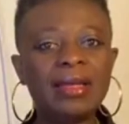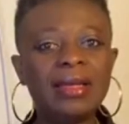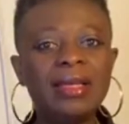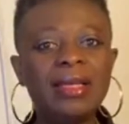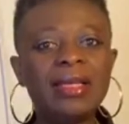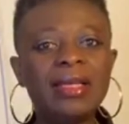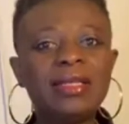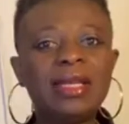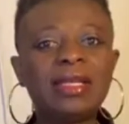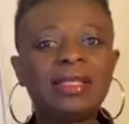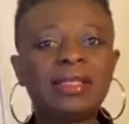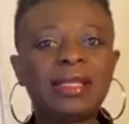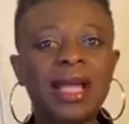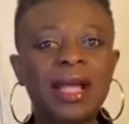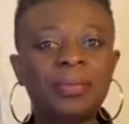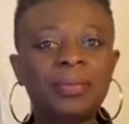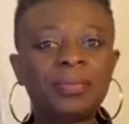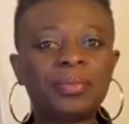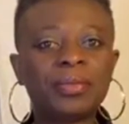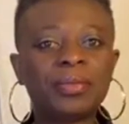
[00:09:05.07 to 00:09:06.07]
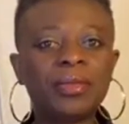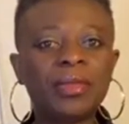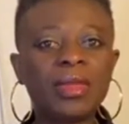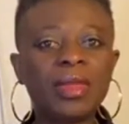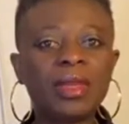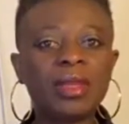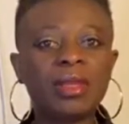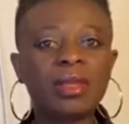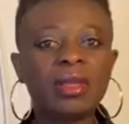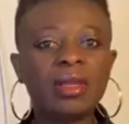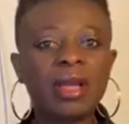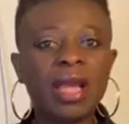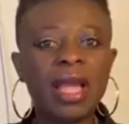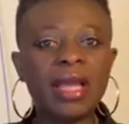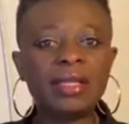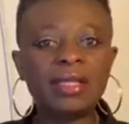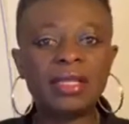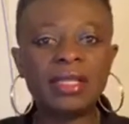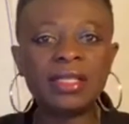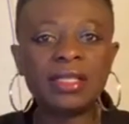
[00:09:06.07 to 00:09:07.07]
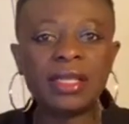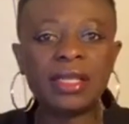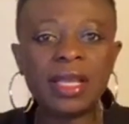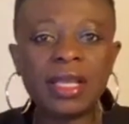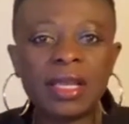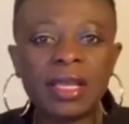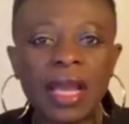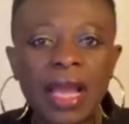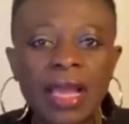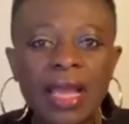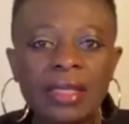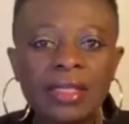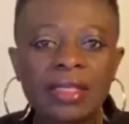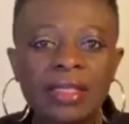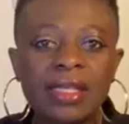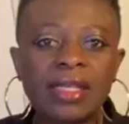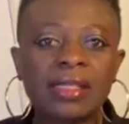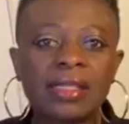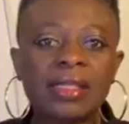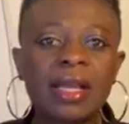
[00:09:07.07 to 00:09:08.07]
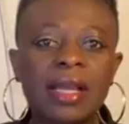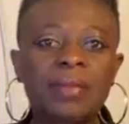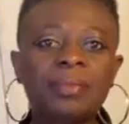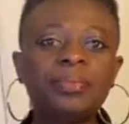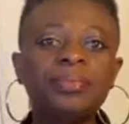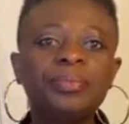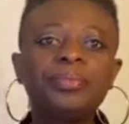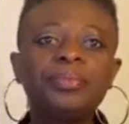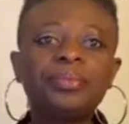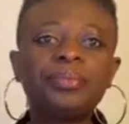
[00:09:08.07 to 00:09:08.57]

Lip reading: DJ Sam. DJ Sam.